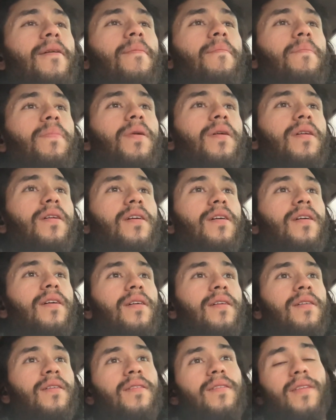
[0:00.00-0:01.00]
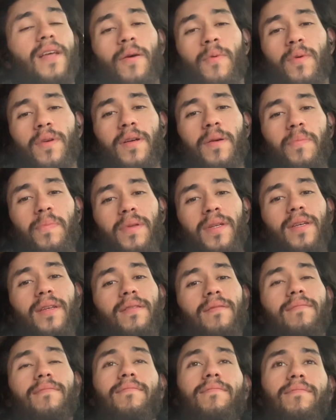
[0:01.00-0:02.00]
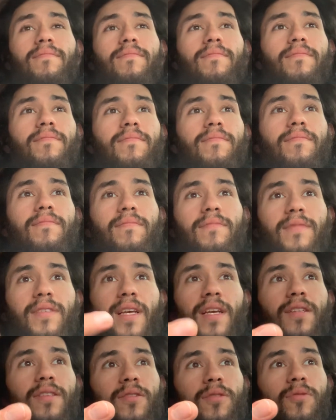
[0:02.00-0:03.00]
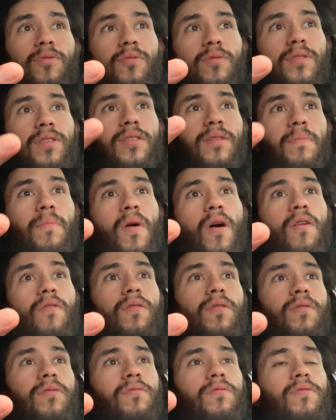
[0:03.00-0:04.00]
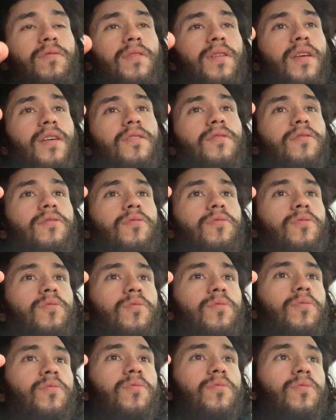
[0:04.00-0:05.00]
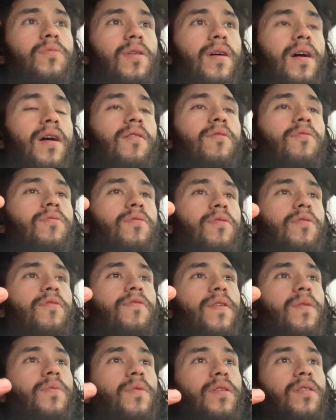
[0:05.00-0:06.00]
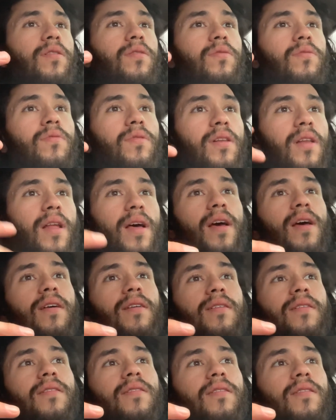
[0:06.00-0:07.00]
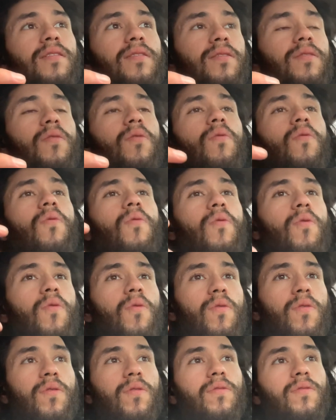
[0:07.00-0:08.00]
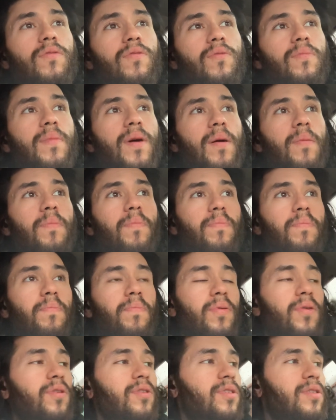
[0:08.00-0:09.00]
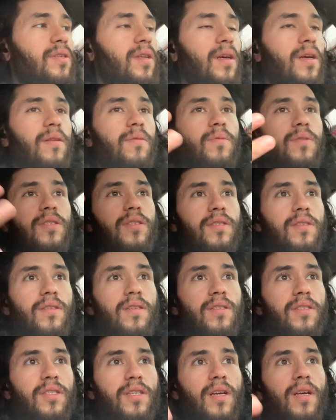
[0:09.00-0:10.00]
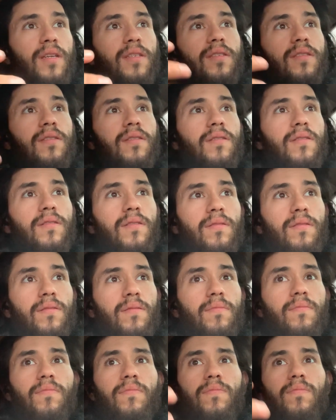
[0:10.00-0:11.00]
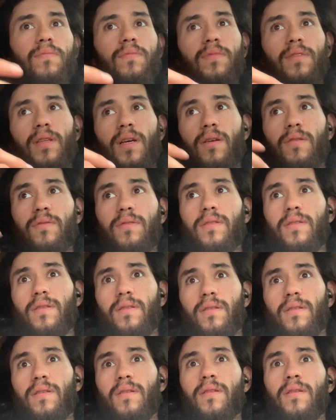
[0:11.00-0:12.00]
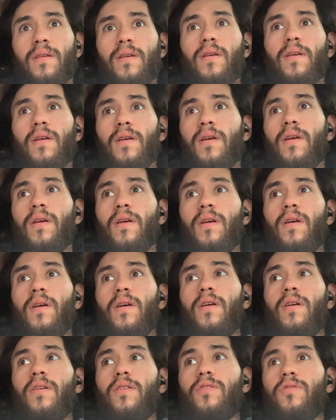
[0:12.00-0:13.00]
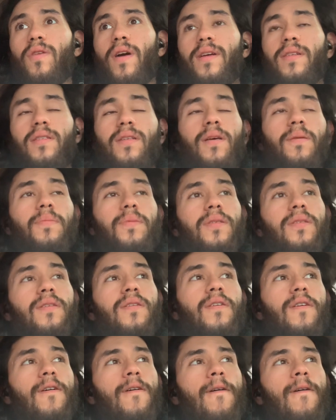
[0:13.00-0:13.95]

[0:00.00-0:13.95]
But day 1 complete. Day 2 is tomorrow. Day 2, I don't know if I want to do legs or do my push day, which is the chest, delts, and triceps.